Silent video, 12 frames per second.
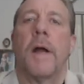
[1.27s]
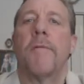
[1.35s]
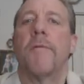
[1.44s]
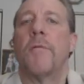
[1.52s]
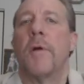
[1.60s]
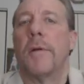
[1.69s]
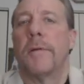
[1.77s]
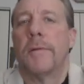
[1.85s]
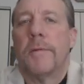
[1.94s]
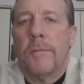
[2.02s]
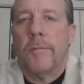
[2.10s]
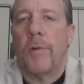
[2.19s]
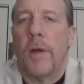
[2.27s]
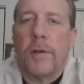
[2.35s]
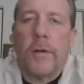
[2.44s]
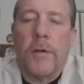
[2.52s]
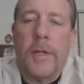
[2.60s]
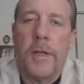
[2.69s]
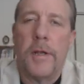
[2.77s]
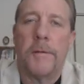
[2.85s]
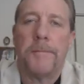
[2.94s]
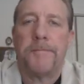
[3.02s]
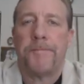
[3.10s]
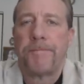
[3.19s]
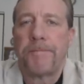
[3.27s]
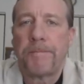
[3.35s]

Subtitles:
Hi everyone, Brett Gurney here,